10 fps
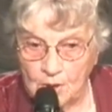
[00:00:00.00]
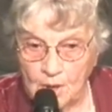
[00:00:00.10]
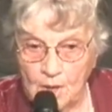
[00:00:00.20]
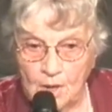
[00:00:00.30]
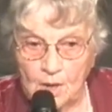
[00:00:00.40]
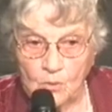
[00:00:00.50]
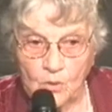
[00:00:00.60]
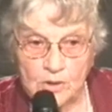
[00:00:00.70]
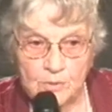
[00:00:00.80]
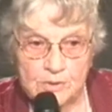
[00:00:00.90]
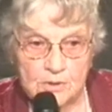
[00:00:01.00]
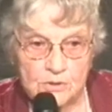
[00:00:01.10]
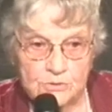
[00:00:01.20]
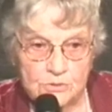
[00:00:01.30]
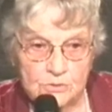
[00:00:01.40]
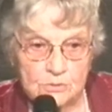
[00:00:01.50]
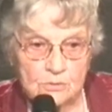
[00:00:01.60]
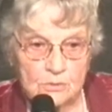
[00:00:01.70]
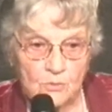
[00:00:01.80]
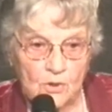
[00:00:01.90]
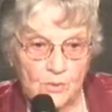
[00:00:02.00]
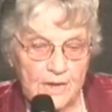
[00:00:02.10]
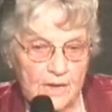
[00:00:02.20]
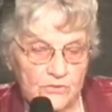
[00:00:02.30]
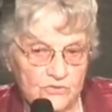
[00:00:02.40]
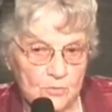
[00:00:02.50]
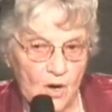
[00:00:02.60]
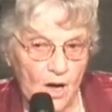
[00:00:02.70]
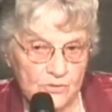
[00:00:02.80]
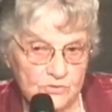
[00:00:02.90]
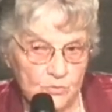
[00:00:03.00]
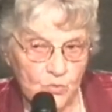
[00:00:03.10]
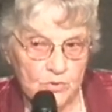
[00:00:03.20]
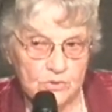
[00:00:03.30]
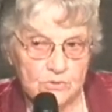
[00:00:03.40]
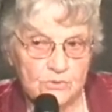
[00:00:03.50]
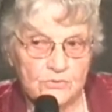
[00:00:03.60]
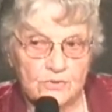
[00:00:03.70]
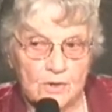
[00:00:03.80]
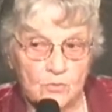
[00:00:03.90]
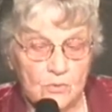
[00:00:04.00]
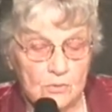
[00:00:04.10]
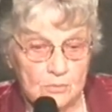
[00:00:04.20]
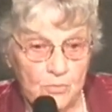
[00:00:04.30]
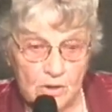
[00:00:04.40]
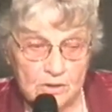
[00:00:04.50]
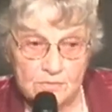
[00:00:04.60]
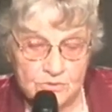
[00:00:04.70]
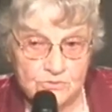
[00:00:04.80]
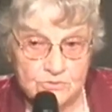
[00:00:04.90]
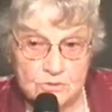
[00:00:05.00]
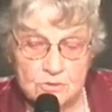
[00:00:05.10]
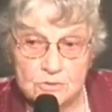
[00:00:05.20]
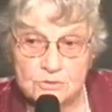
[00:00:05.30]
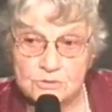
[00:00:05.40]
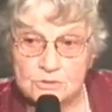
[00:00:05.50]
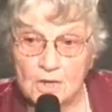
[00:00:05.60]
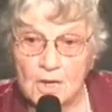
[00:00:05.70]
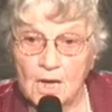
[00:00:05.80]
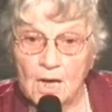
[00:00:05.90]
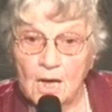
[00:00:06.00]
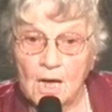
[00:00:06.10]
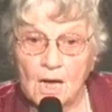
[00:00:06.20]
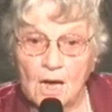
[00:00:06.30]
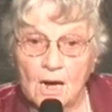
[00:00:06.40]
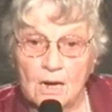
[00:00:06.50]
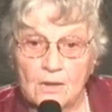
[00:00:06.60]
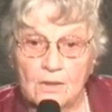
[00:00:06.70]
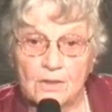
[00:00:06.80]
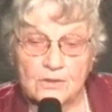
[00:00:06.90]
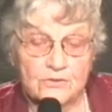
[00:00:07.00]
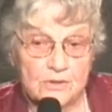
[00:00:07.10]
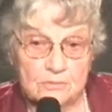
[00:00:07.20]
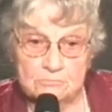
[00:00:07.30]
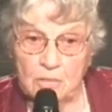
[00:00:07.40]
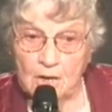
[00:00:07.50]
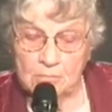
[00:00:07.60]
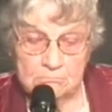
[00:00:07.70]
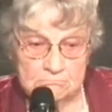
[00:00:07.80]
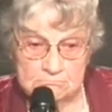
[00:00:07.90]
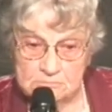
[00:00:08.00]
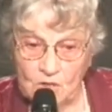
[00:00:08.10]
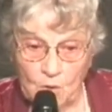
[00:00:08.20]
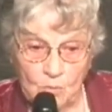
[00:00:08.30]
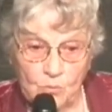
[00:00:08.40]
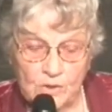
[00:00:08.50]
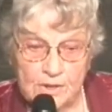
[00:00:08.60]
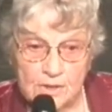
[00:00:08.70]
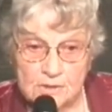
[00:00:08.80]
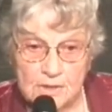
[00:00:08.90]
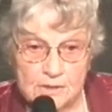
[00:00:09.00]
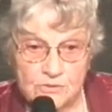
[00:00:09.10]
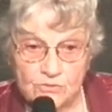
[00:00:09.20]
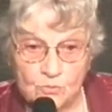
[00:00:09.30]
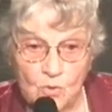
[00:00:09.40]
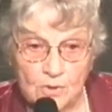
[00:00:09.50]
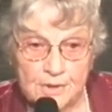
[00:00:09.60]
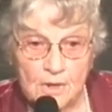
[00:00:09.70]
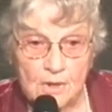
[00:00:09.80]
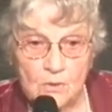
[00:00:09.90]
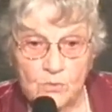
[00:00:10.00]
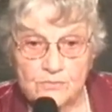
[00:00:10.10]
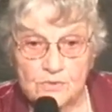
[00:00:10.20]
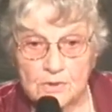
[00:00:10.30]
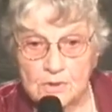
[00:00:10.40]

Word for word: what are we going to do? Well, we had some awesome workers that were part of this church that said, no, we got to take this wall down. We've got to